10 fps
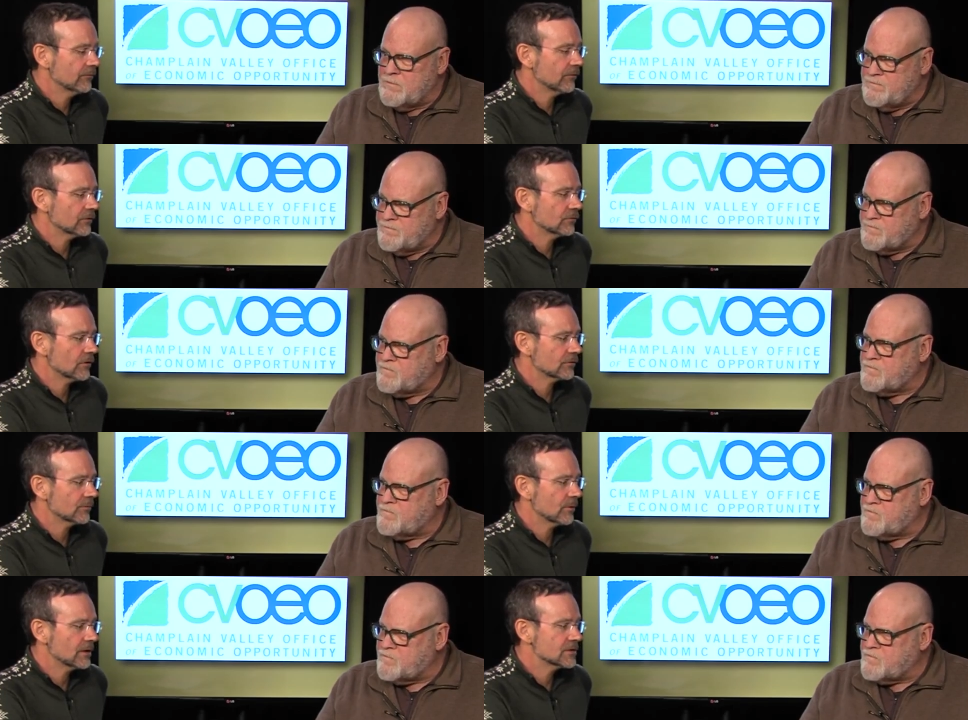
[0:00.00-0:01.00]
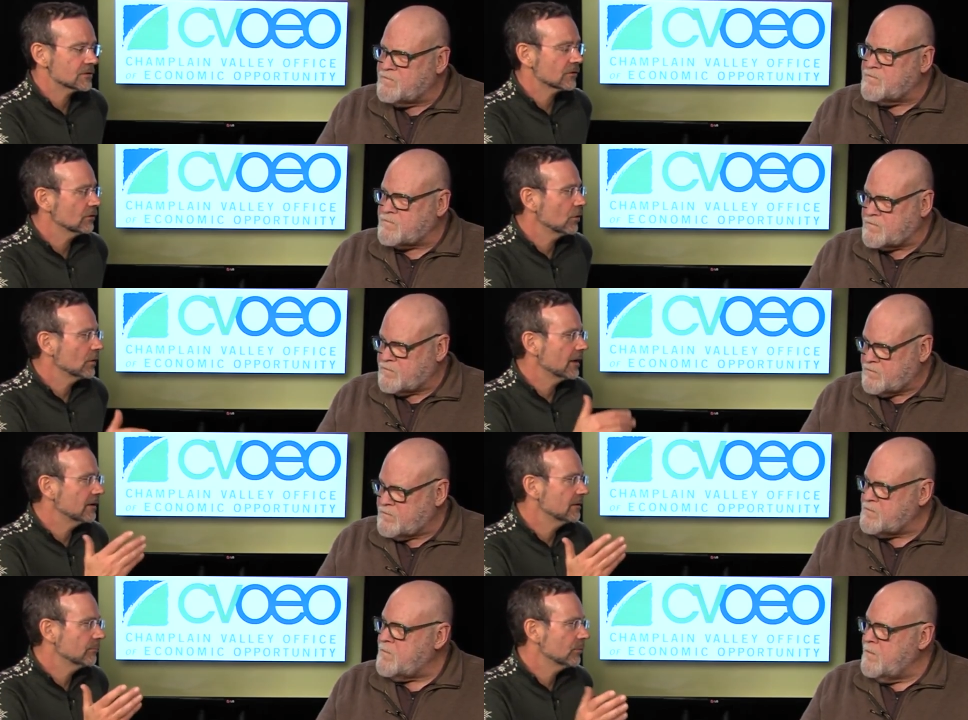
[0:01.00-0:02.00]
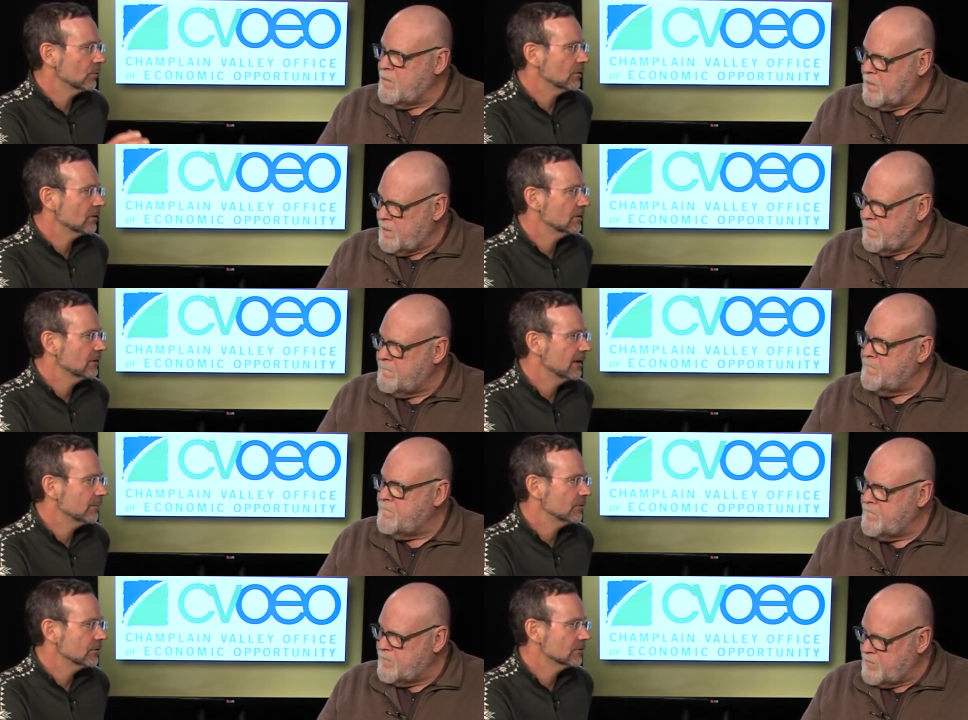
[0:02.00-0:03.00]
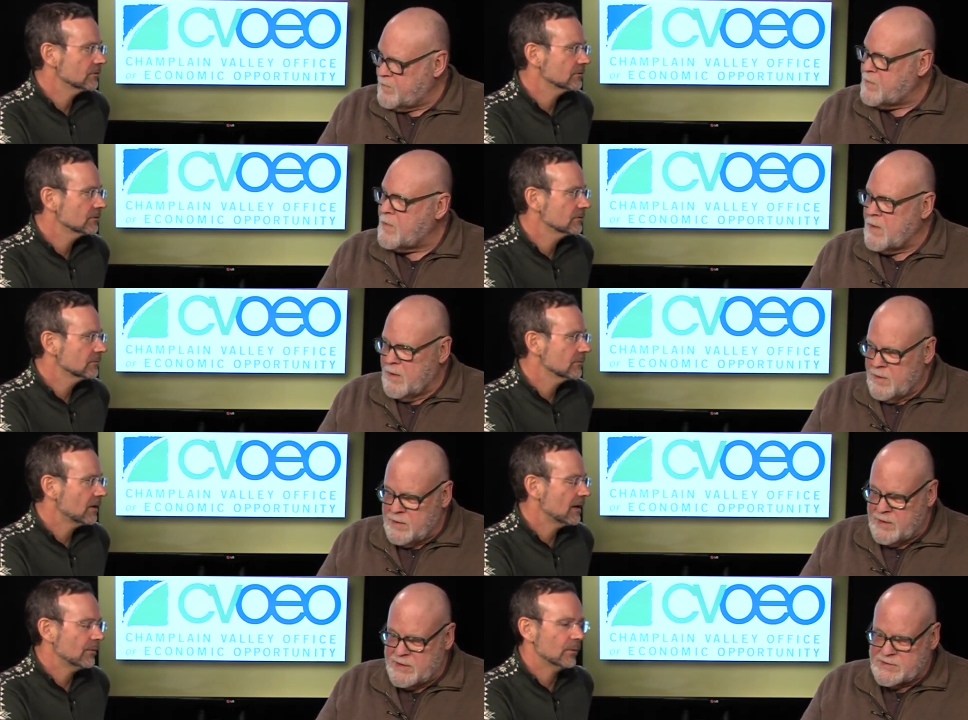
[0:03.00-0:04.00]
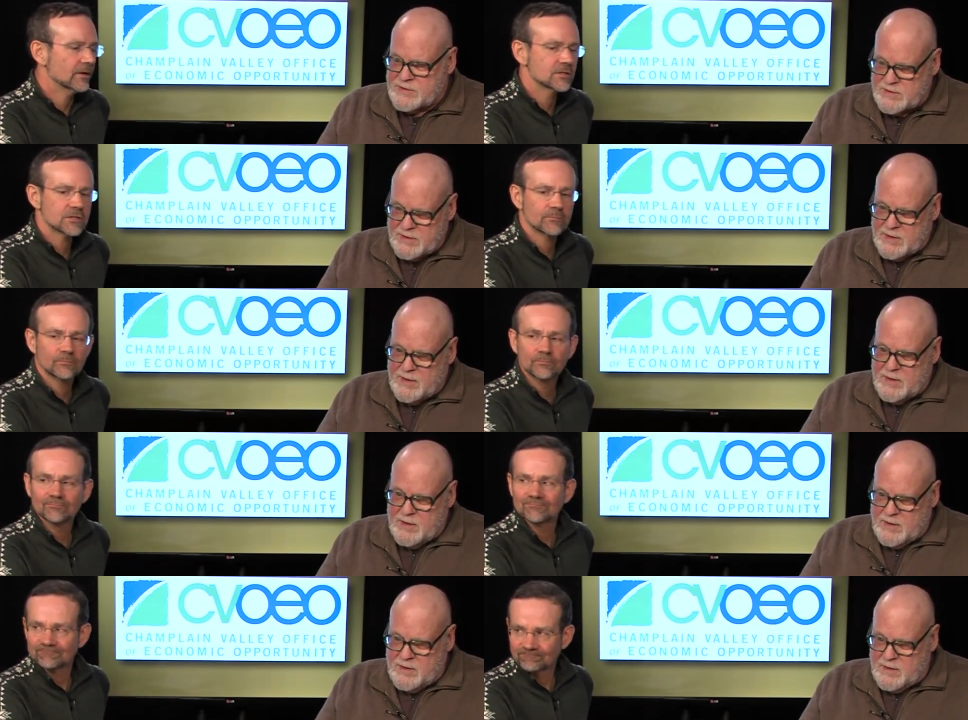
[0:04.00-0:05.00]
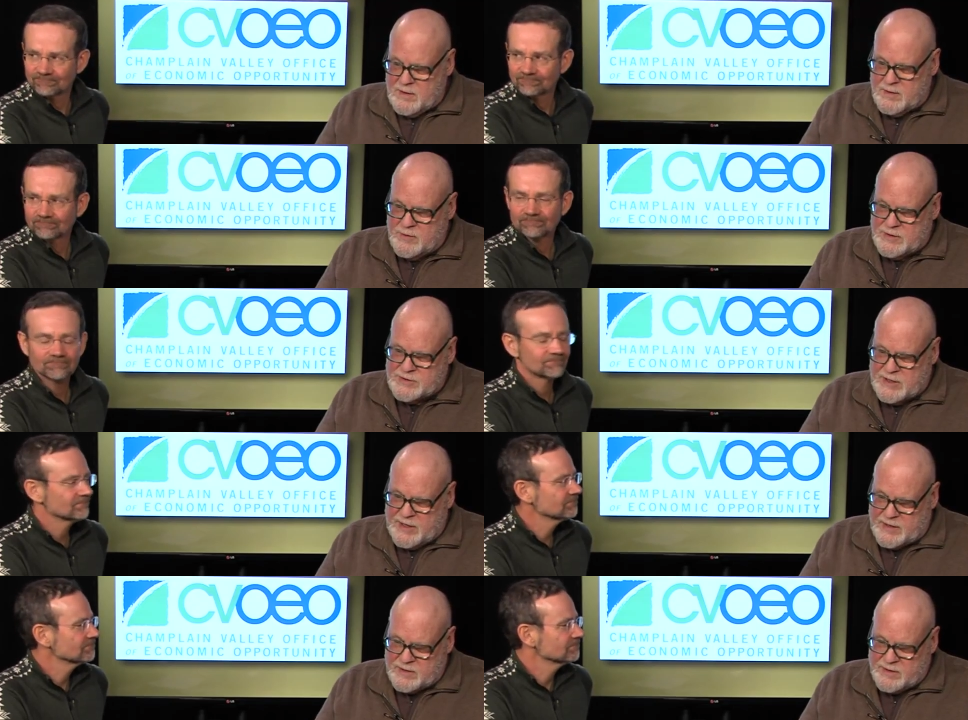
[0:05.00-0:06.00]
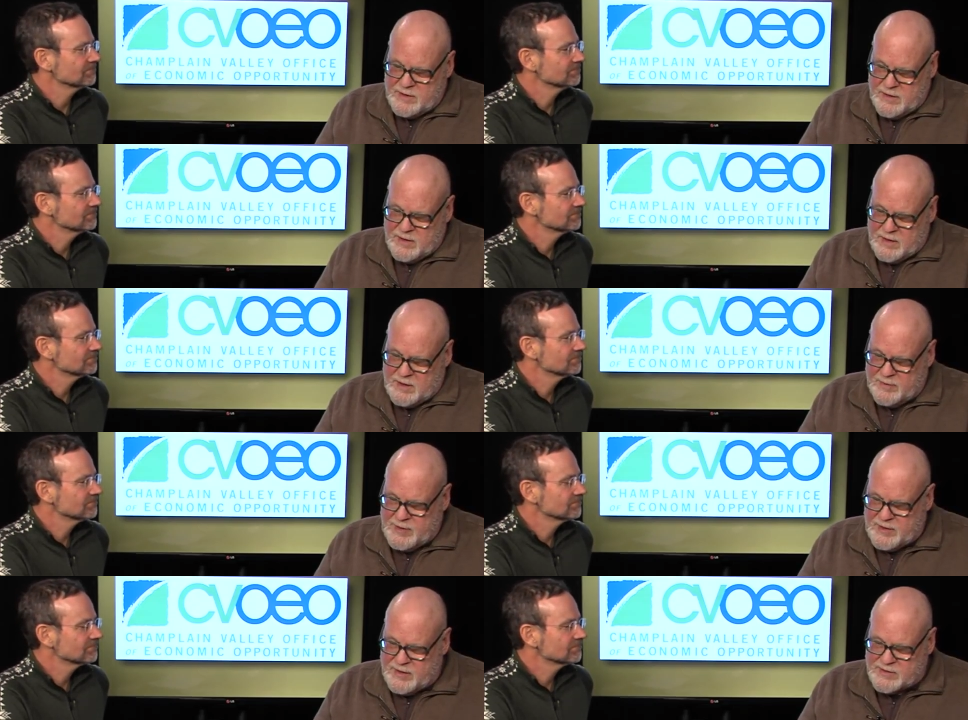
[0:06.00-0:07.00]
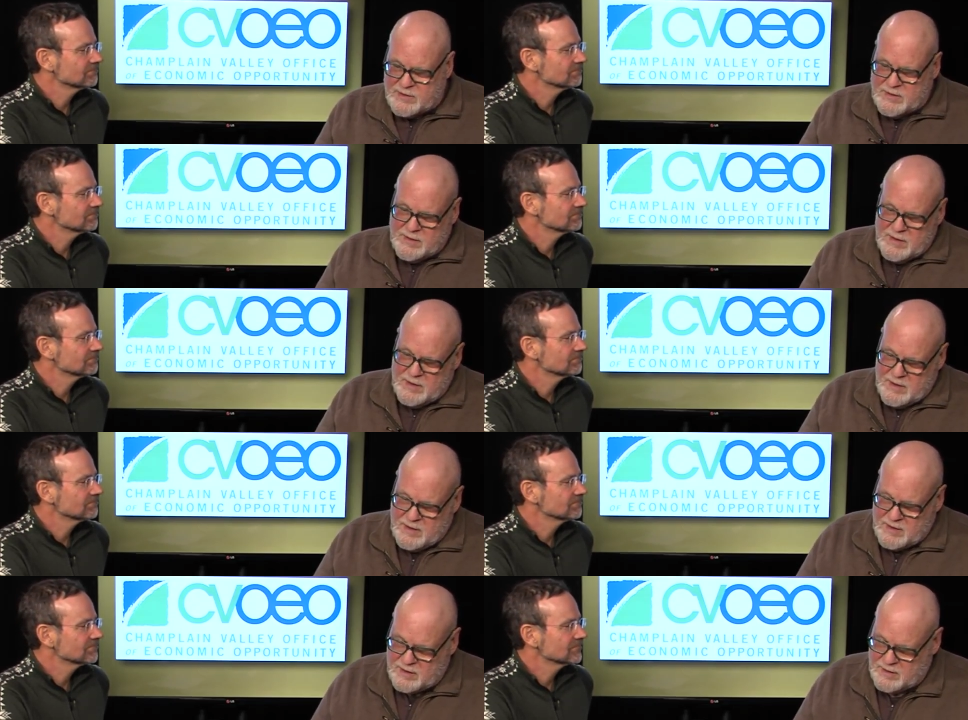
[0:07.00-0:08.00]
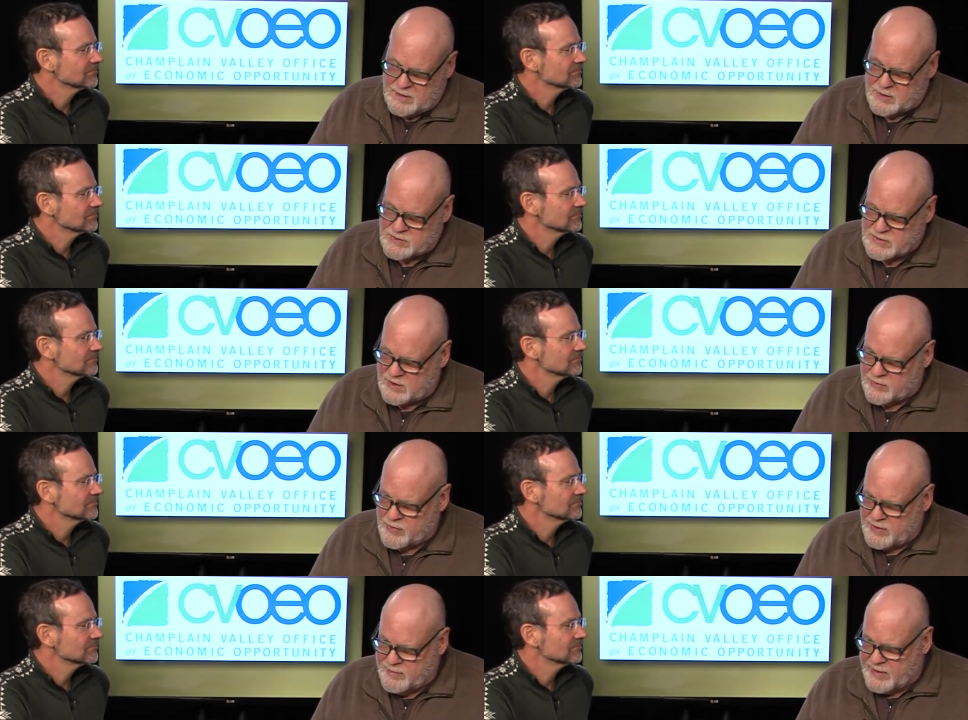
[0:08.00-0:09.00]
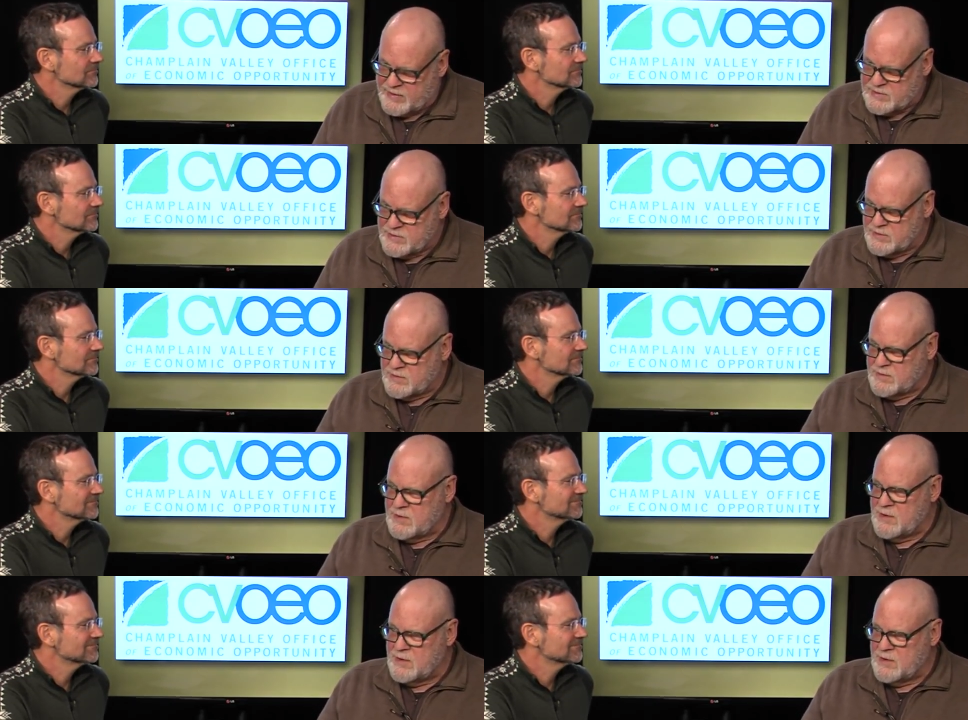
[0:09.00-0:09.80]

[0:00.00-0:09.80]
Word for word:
Speaker 1: infrastructure projects are located in poor neighborhoods.
Speaker 2: Yes. Oh, exactly. Uh, I mean, that goes all the way back to,